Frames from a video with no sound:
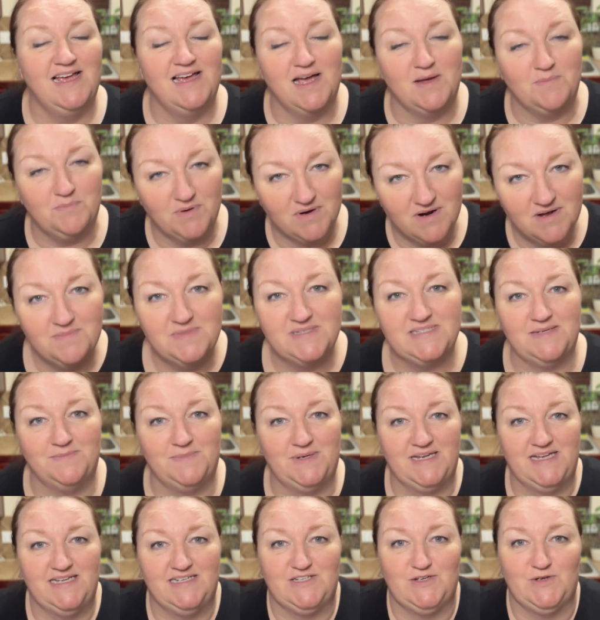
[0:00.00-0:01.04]
I promise I'm
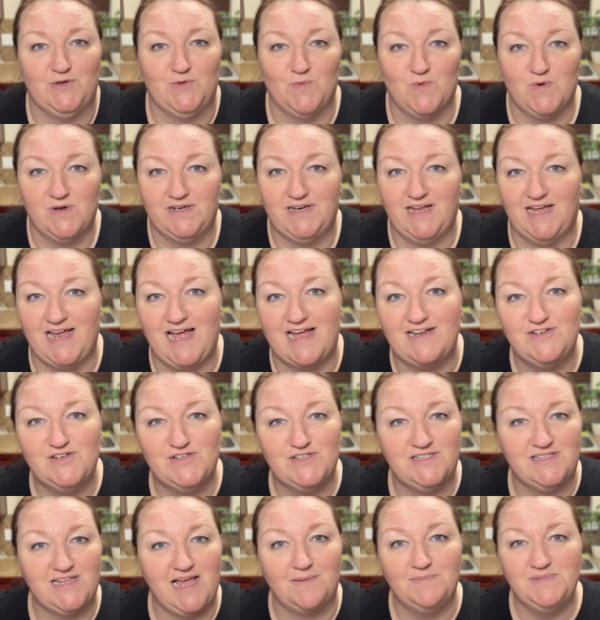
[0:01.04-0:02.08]
gonna get to it one day.
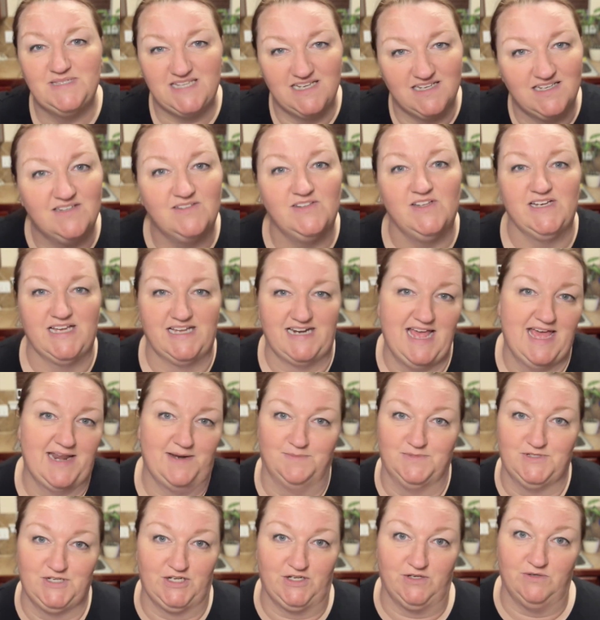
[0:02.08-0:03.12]
I'm sick of looking at
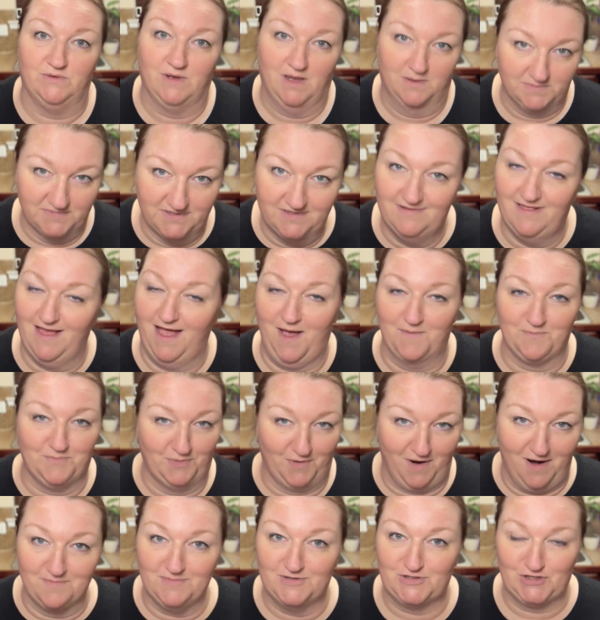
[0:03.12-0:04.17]
them too. I
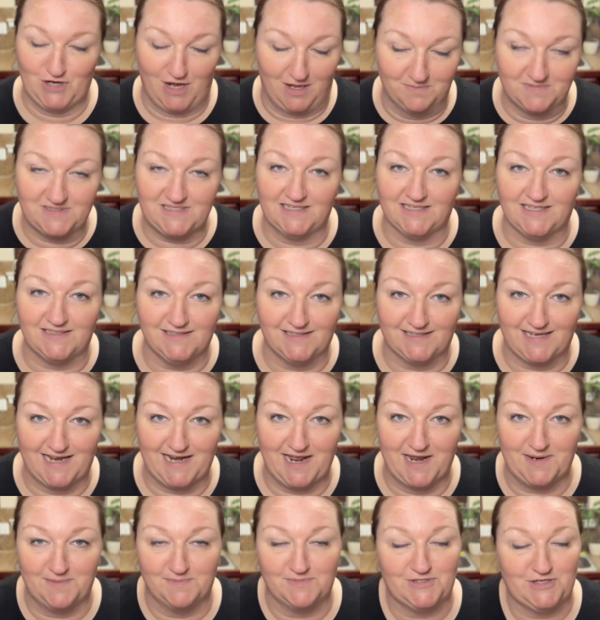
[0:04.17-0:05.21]
promise y'all, I'm sick of looking
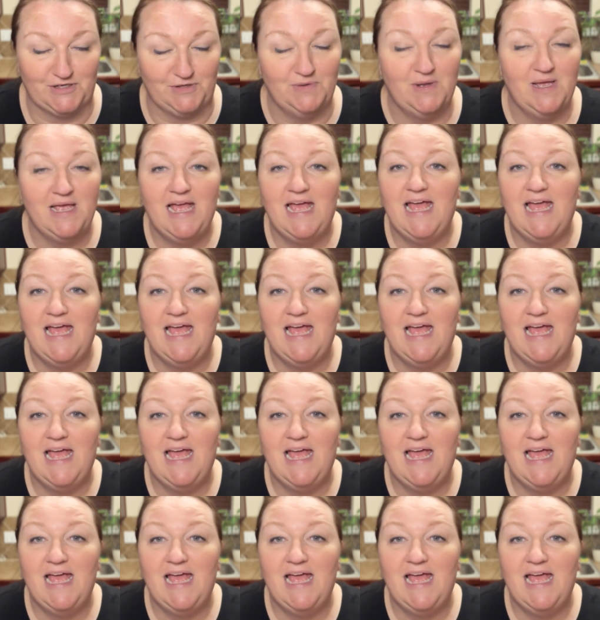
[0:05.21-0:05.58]
at them too.